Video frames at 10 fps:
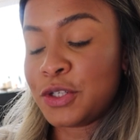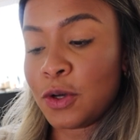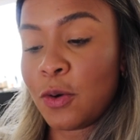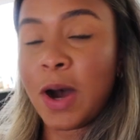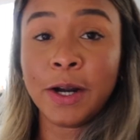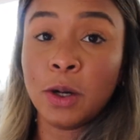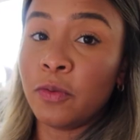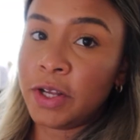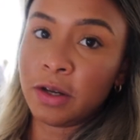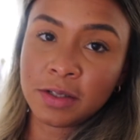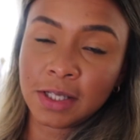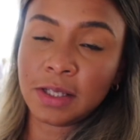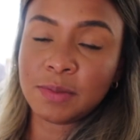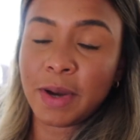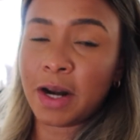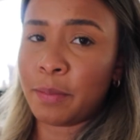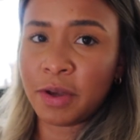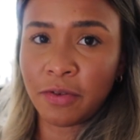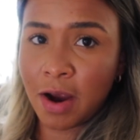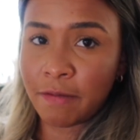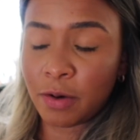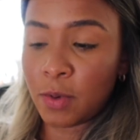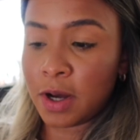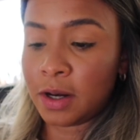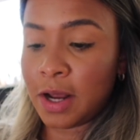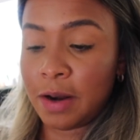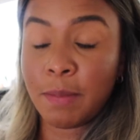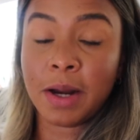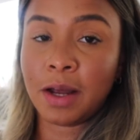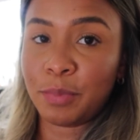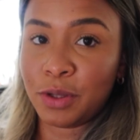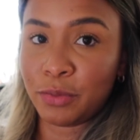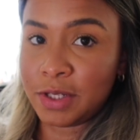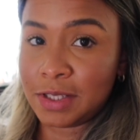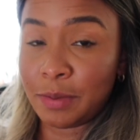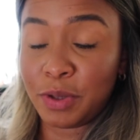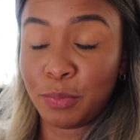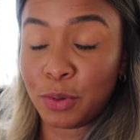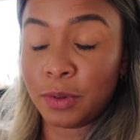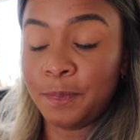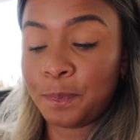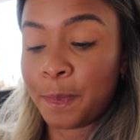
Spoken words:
so I know videos like this might not be for everyone and might not be the reason that people